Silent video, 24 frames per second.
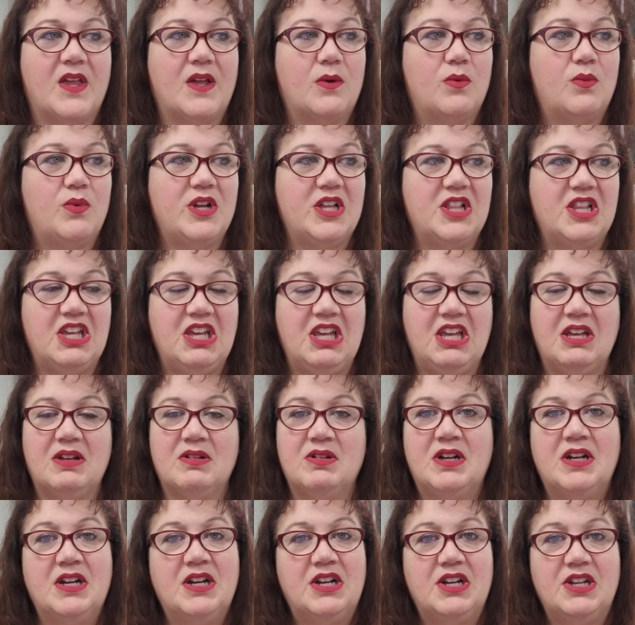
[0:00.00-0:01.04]
really
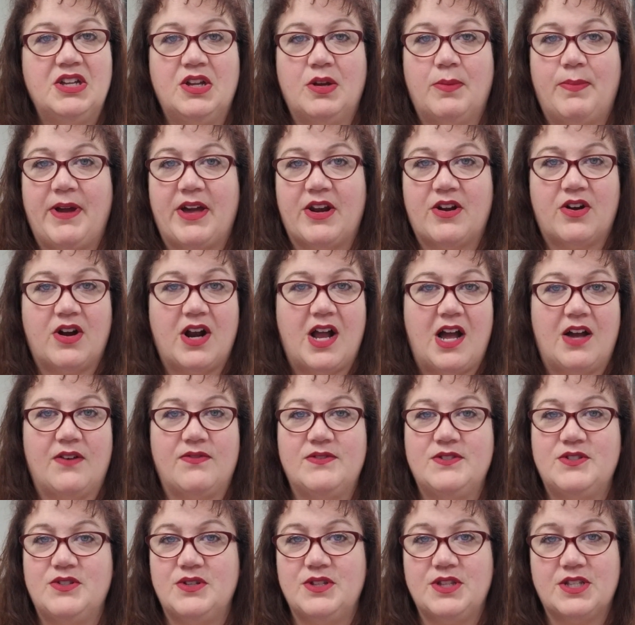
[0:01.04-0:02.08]
you're better
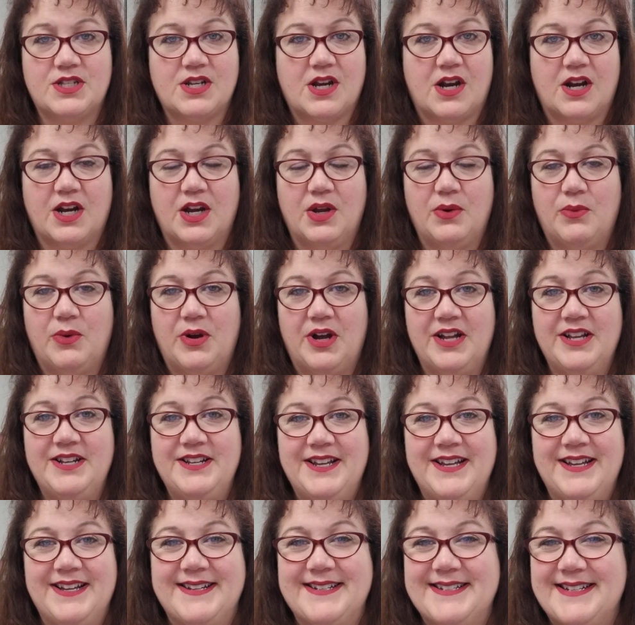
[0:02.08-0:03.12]
off doing the Target
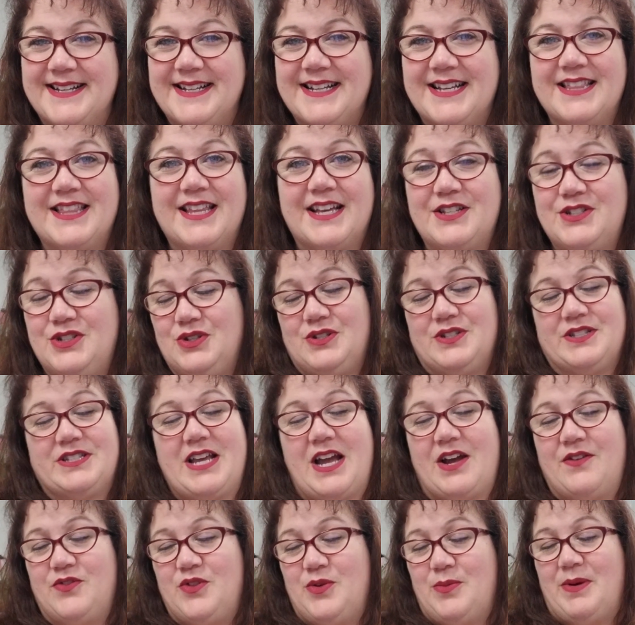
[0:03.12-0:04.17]
one unless you just
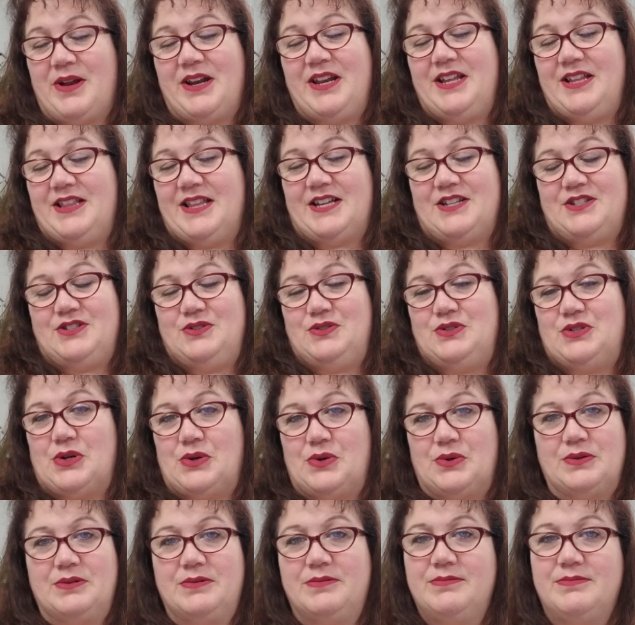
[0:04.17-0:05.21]
have the money that you
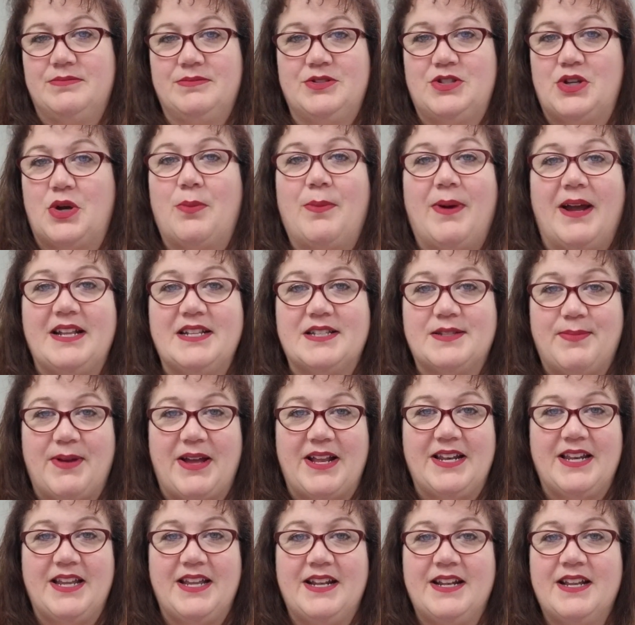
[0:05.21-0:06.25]
don't don't mind
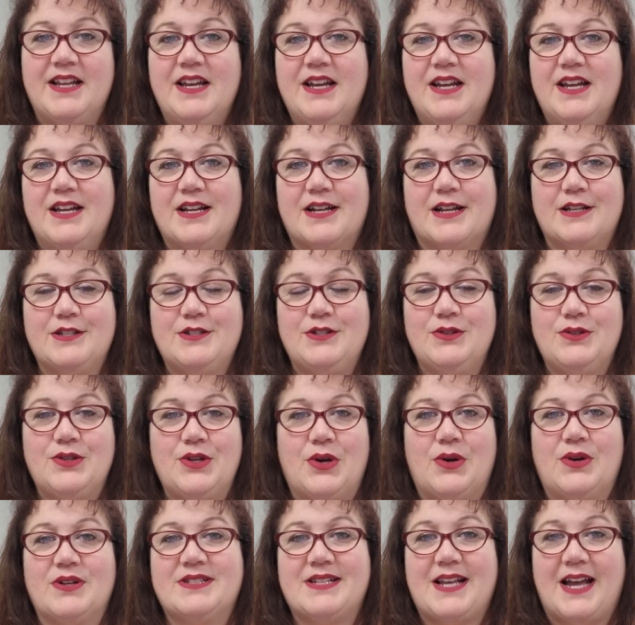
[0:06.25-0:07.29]
spending, because you
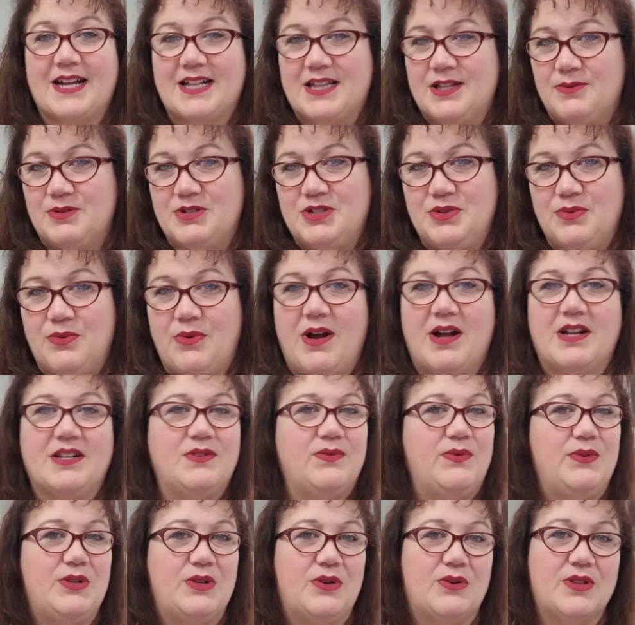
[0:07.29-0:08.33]
know exactly what you want.
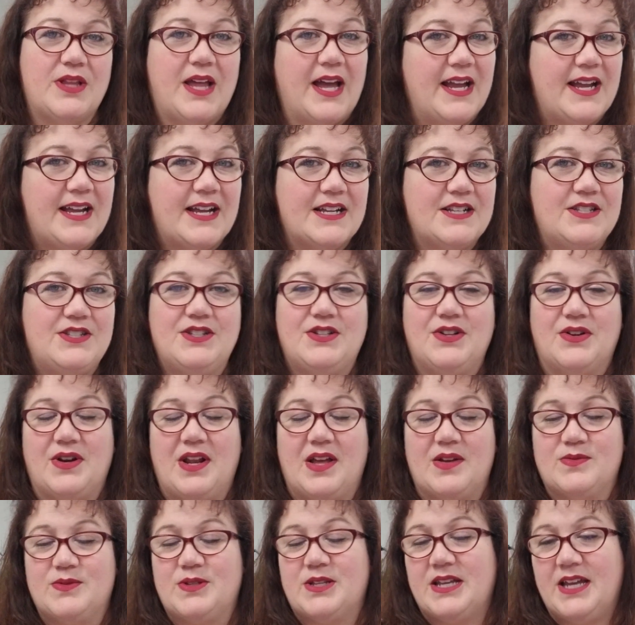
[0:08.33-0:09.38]
If you don't like it, you don't
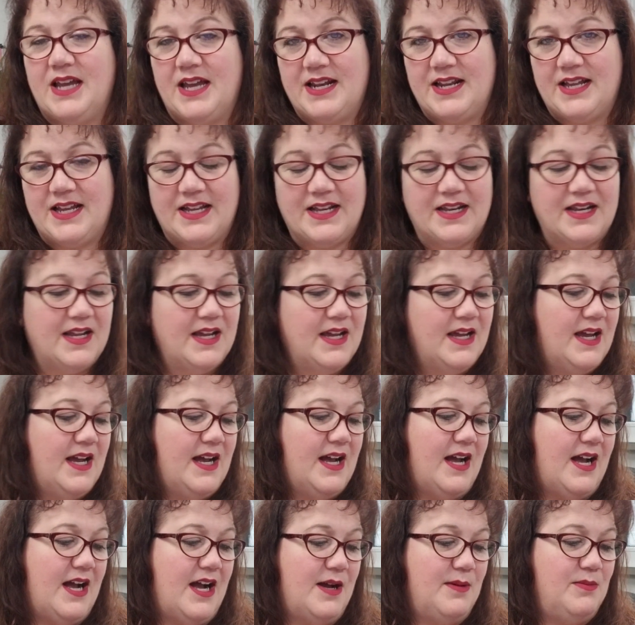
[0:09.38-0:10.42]
have to get it.
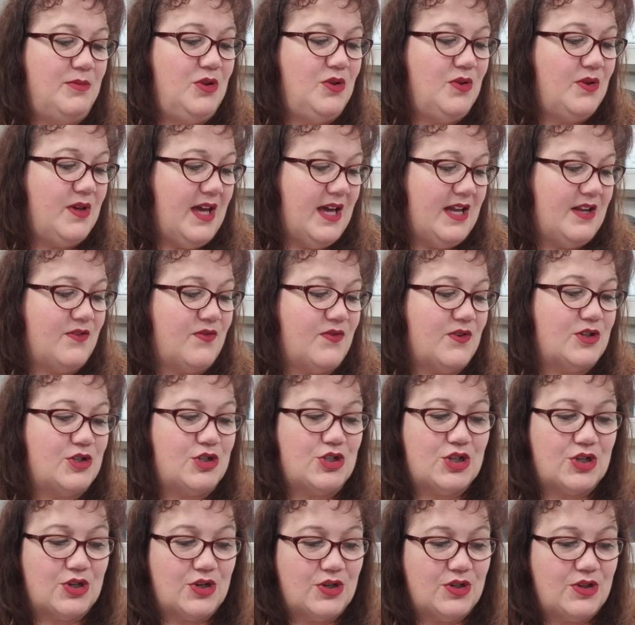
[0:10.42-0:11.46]
Um, you get for
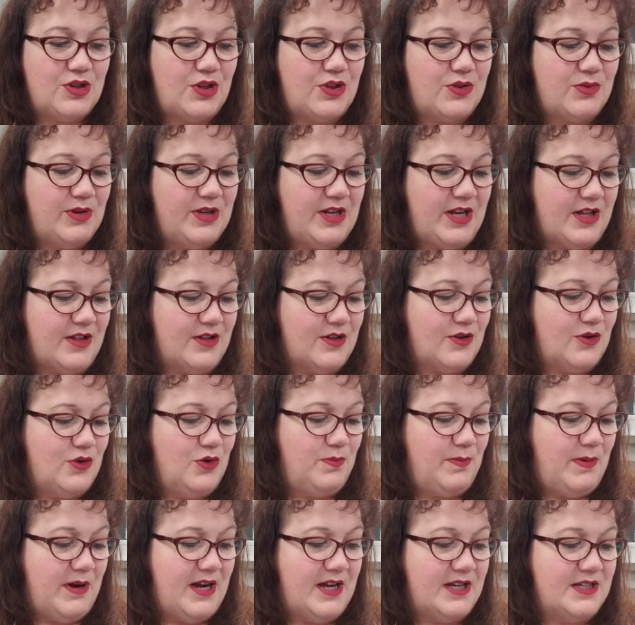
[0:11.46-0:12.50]
sure the three dollar
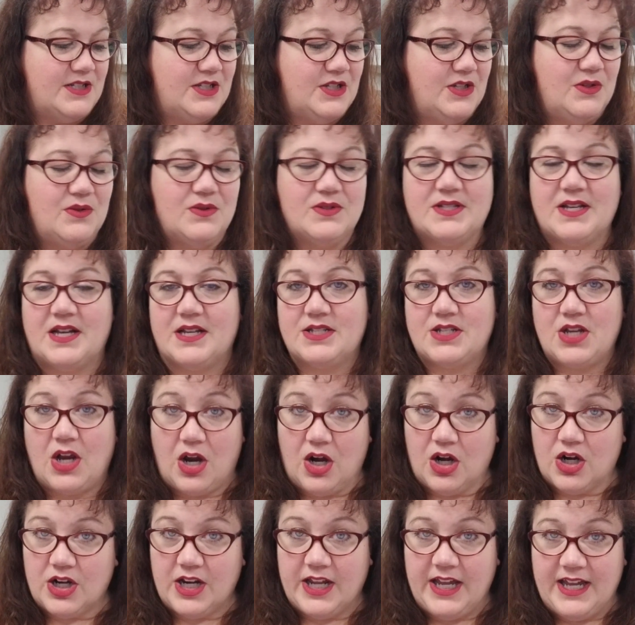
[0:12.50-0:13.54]
coupon to use at
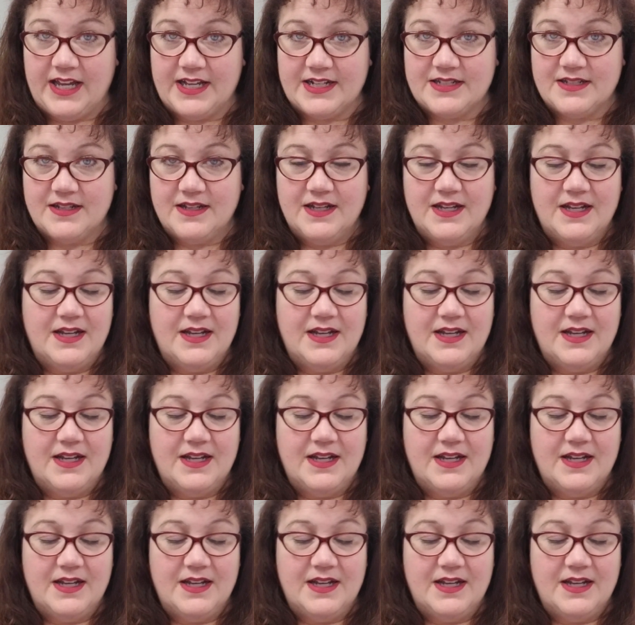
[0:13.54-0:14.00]
Target,